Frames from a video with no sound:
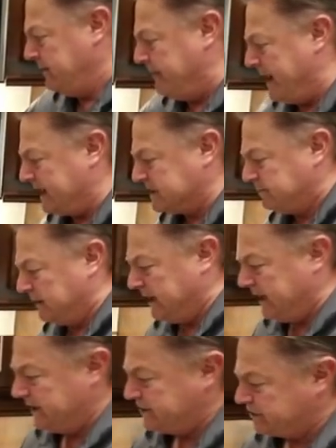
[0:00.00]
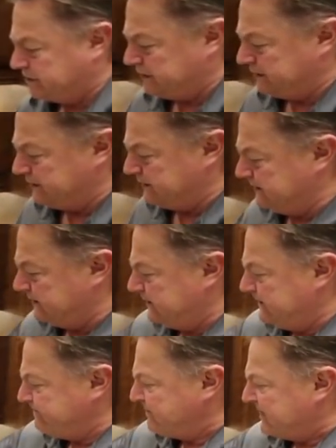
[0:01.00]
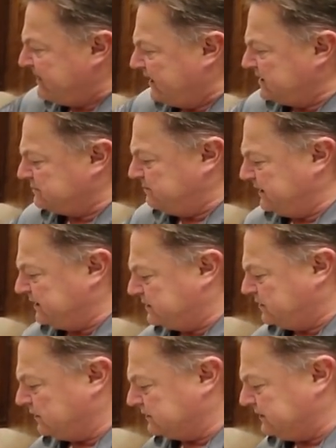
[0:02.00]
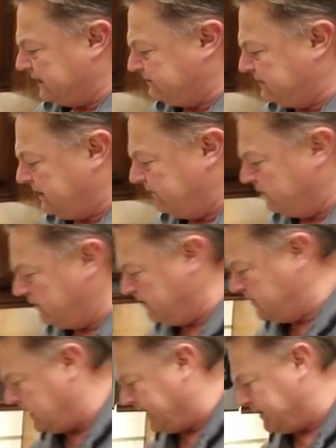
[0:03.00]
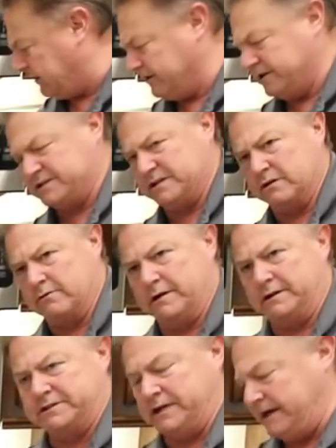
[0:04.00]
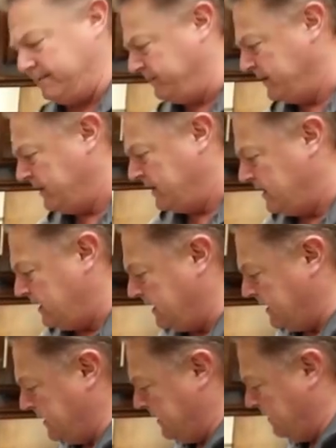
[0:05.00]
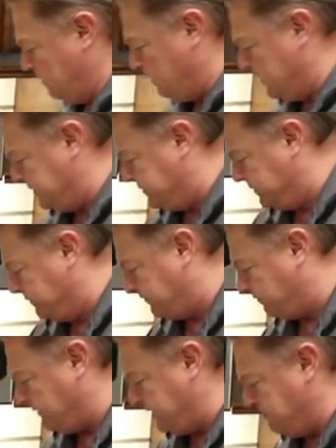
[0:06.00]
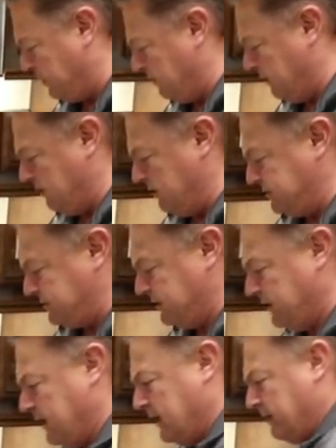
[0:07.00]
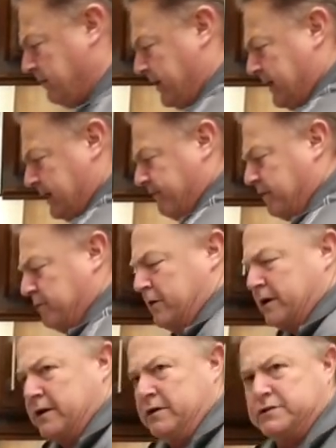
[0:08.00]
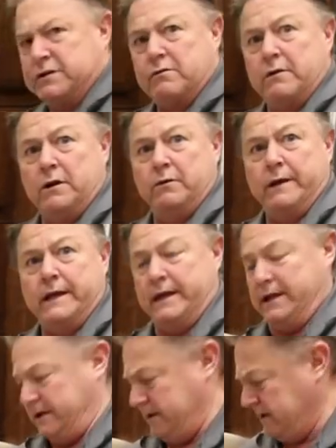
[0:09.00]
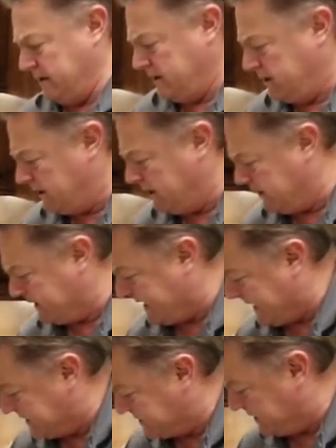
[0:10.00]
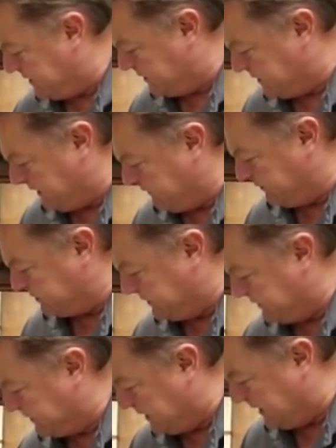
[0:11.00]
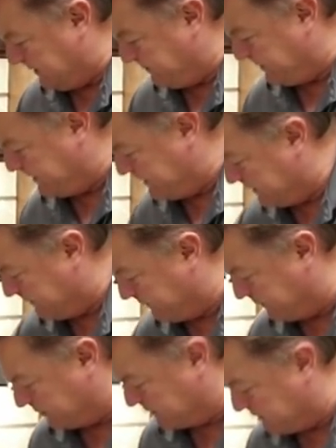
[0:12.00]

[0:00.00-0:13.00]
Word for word: backsplash, nice big cooktop cover. I call this the griddle top. Uh, one, two, three burners, but if we want to use a griddle, we can. Uh, cast iron covers on top uh, for your